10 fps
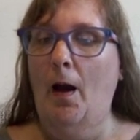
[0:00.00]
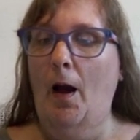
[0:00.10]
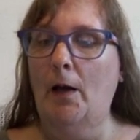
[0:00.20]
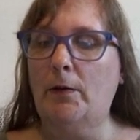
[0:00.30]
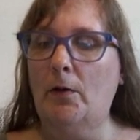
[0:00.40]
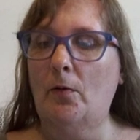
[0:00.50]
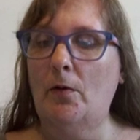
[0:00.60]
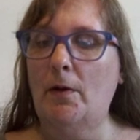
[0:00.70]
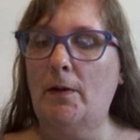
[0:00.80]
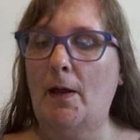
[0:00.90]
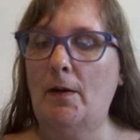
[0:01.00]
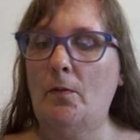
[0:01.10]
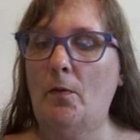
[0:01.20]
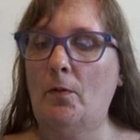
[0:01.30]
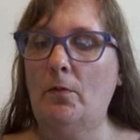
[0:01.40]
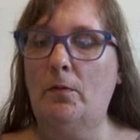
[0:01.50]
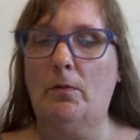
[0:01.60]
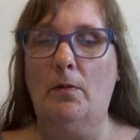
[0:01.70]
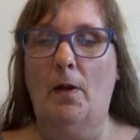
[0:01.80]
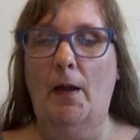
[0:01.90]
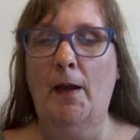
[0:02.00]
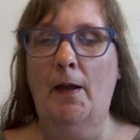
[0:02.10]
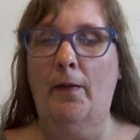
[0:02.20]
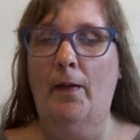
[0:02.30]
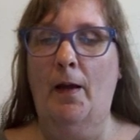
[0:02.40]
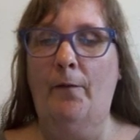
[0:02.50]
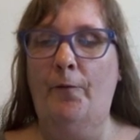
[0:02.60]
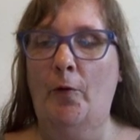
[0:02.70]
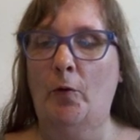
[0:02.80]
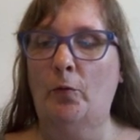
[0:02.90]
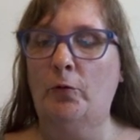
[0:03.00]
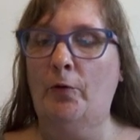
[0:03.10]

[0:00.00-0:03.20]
As soon as anyone ate their food,